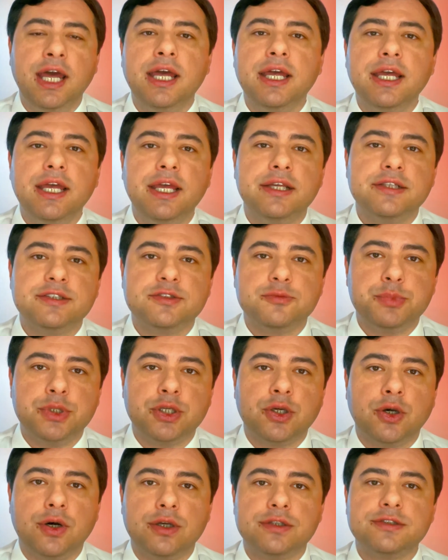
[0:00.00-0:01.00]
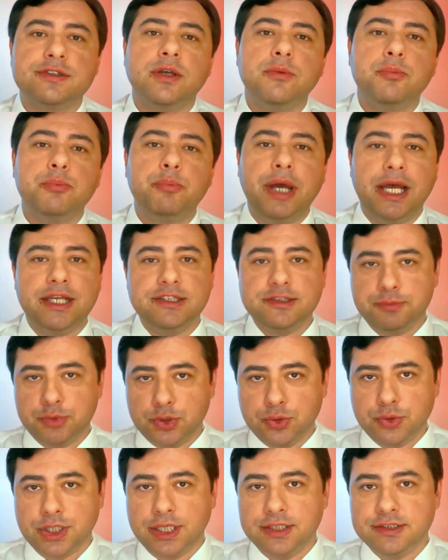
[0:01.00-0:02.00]
is because past
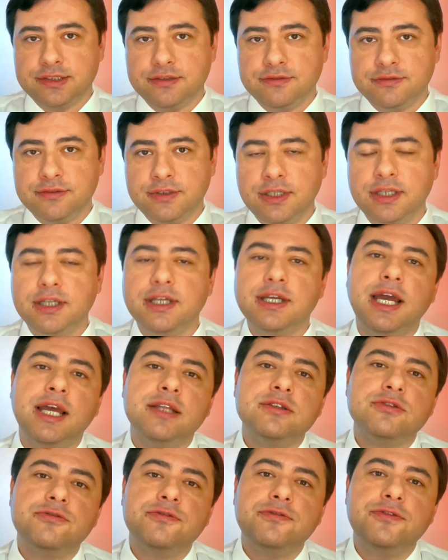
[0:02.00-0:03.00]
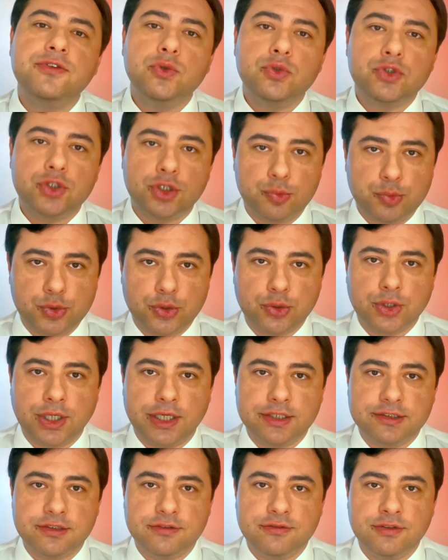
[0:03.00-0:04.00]
progressive and future
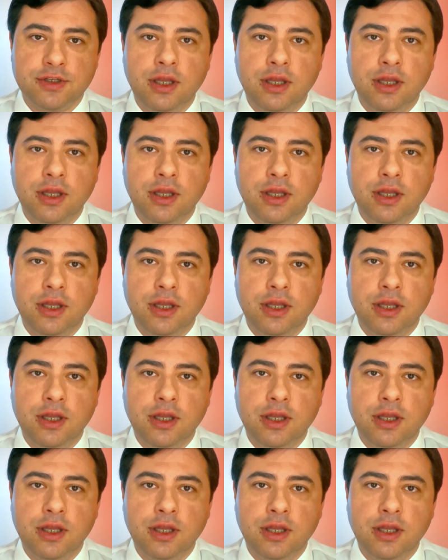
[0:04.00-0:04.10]
progressive